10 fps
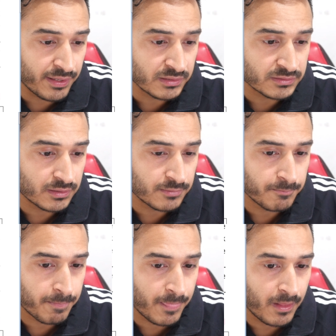answer?
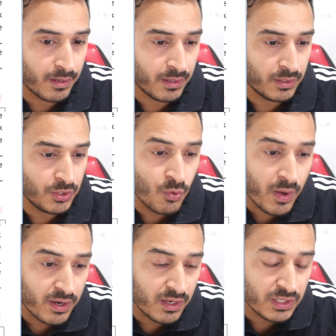You
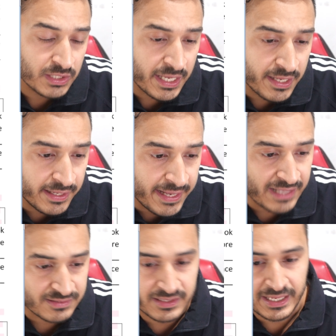are taking guess.